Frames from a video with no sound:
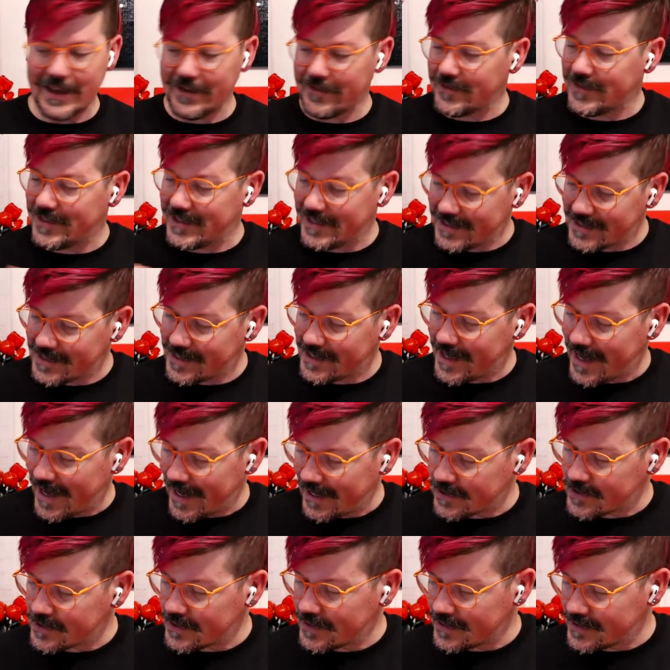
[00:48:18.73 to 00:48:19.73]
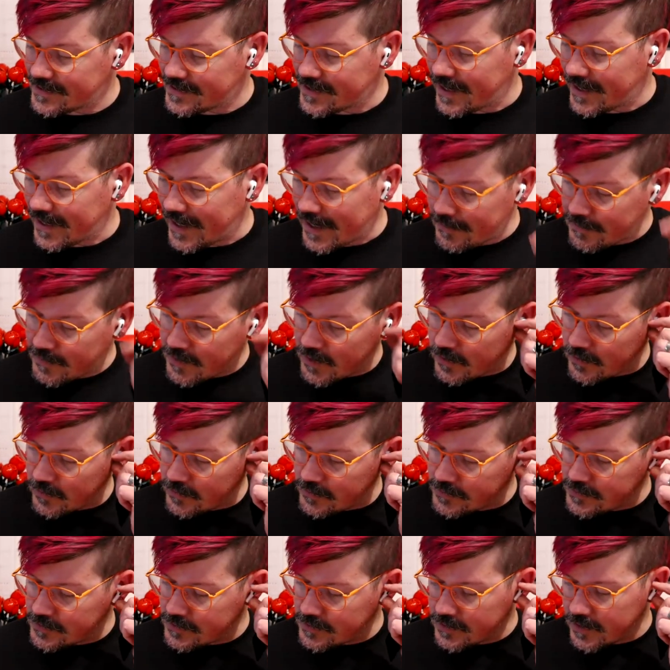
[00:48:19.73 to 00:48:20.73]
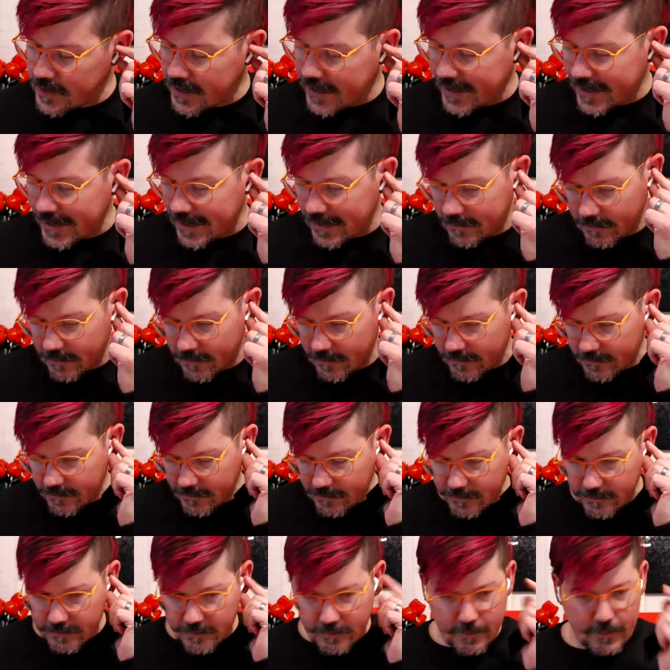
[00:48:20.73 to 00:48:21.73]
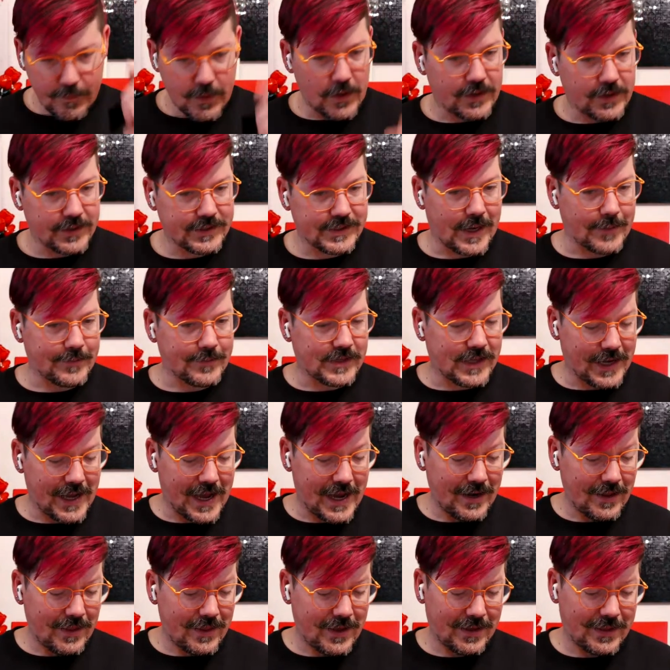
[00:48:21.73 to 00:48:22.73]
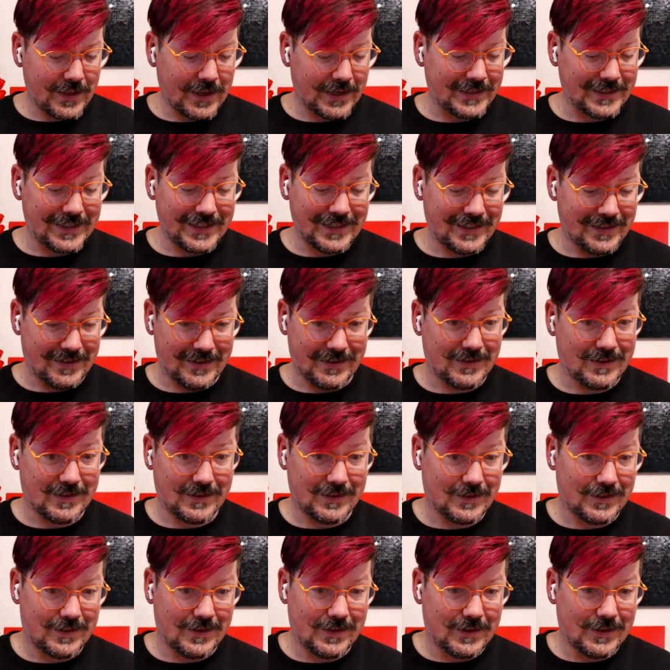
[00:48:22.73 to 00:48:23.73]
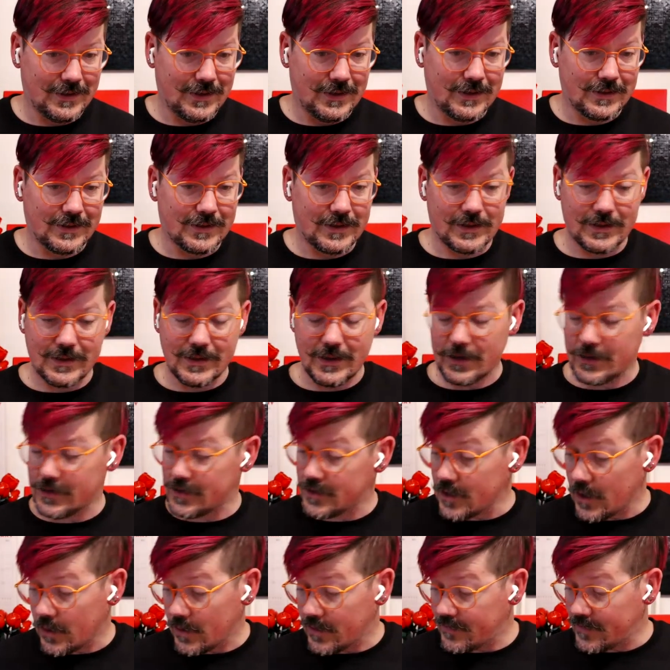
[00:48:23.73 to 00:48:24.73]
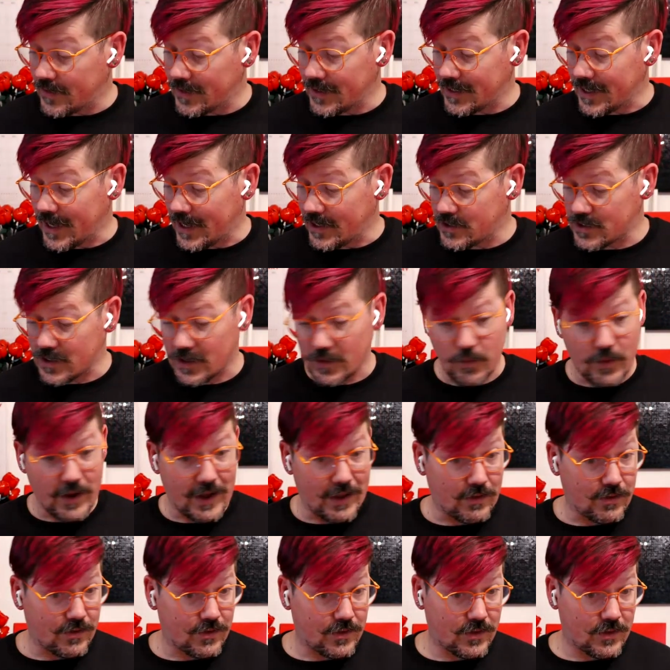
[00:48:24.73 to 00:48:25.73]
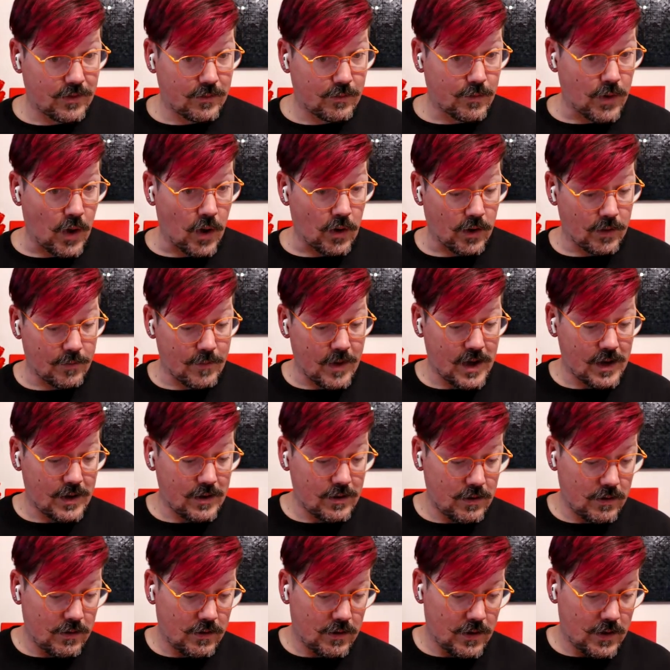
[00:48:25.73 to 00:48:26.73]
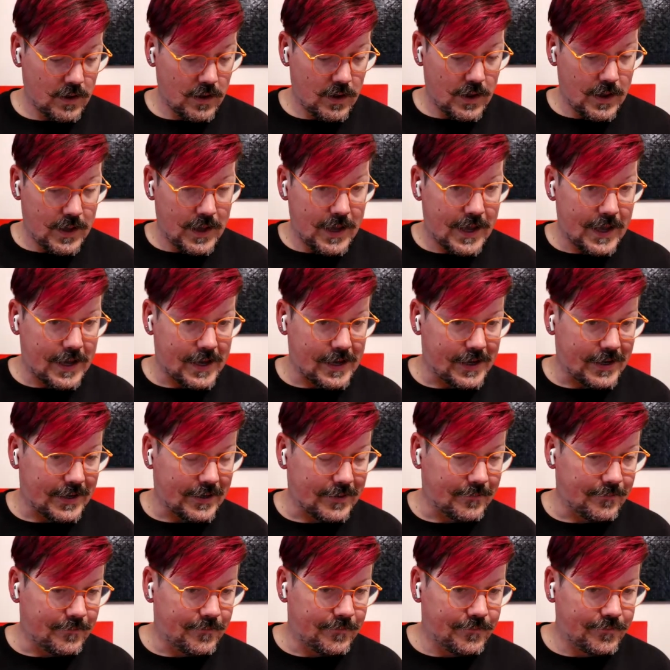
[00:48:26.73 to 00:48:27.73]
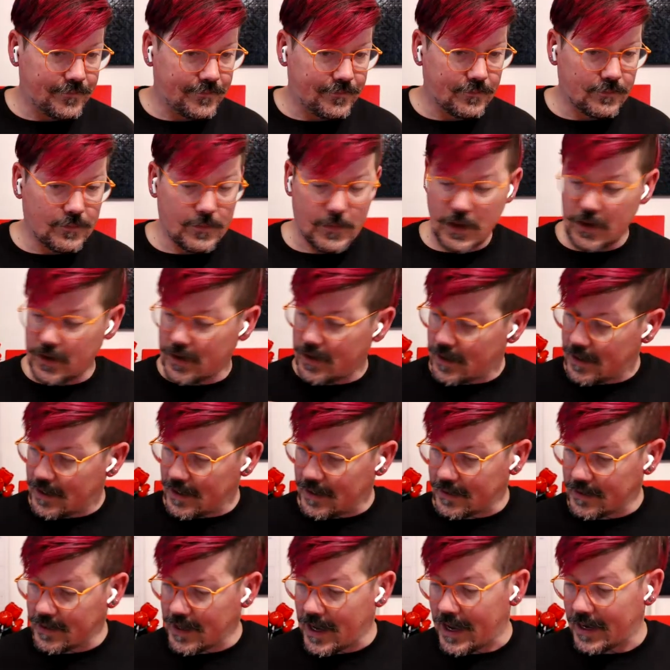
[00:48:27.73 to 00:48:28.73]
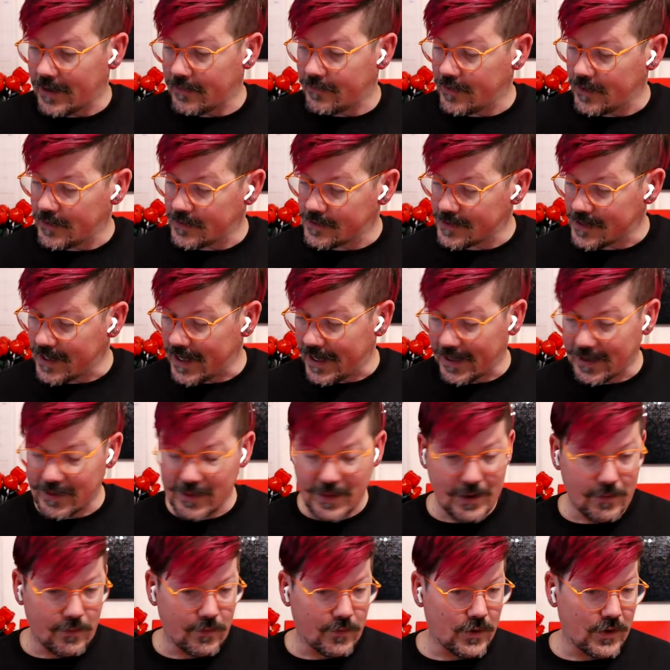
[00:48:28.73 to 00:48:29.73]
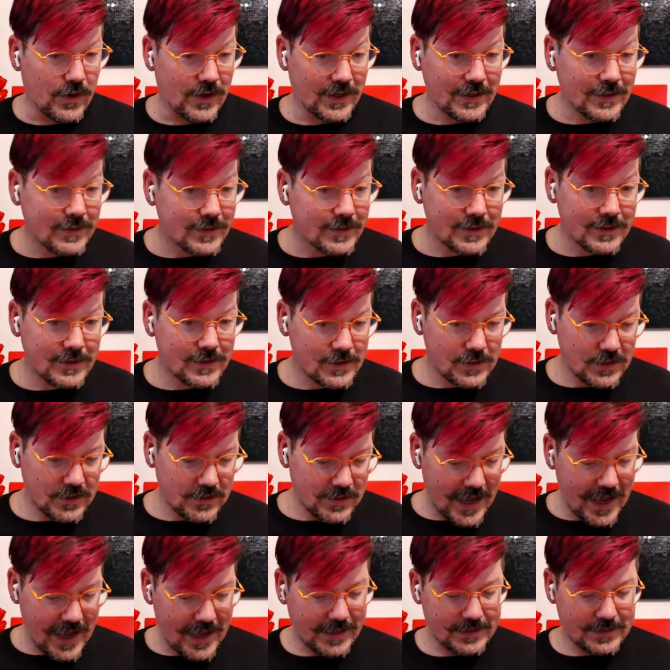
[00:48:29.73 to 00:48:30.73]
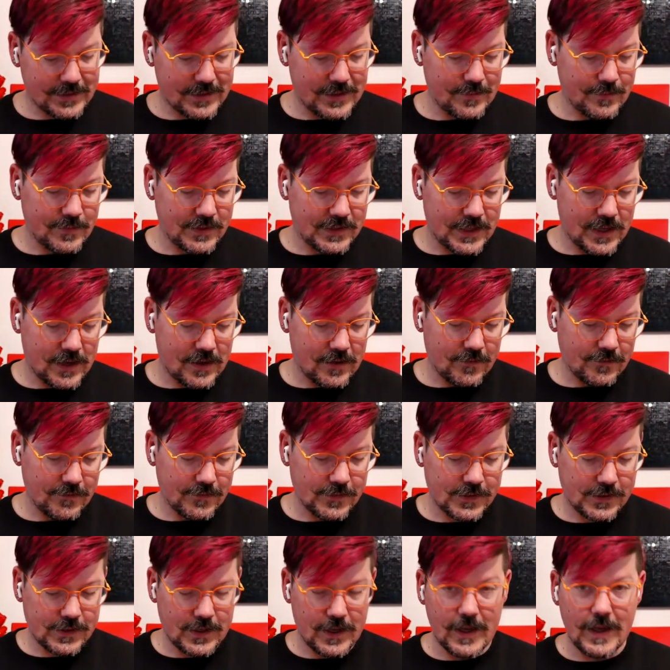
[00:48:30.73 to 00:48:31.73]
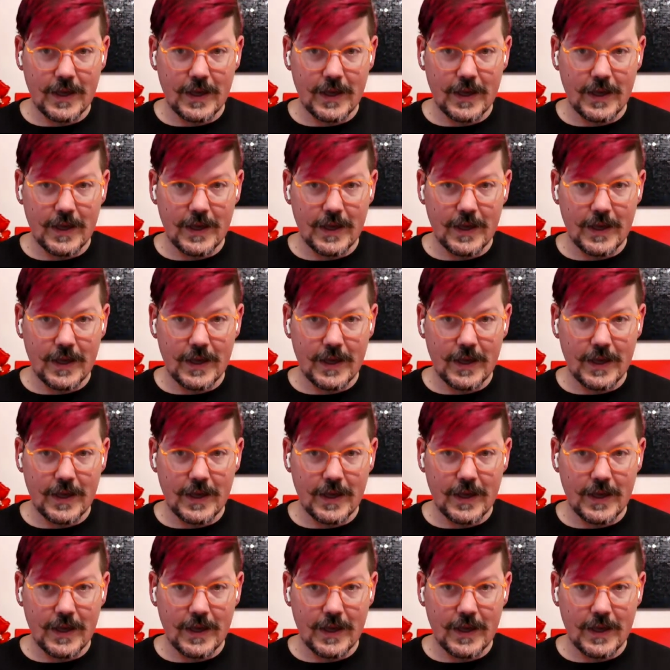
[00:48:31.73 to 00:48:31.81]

Disney actually set up those Pokestops. I kind of think they didn't, since there's no affiliation with Pokemon. It kind of feels like they wouldn't do that themselves.